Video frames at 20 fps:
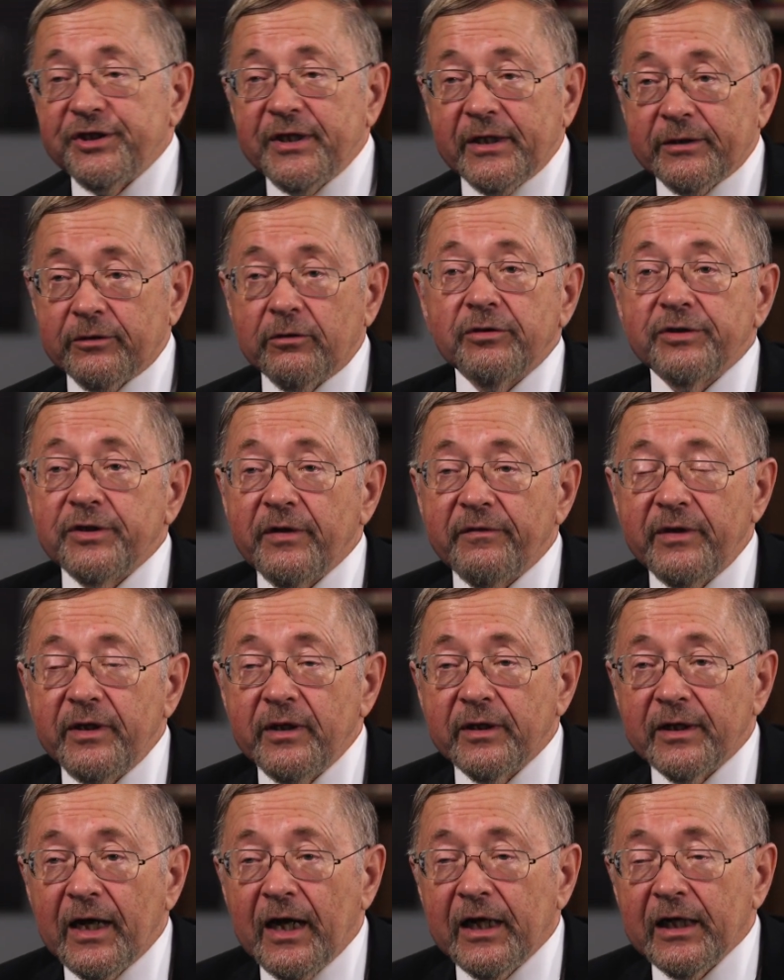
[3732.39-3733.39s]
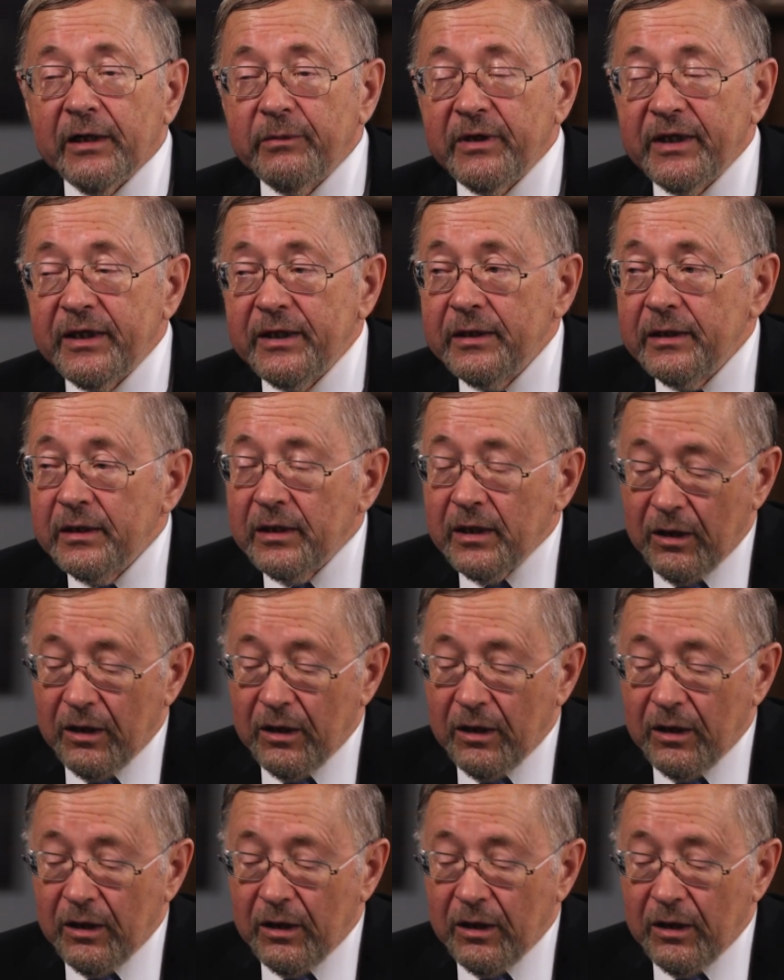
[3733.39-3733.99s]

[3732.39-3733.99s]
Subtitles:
sectors of the economy.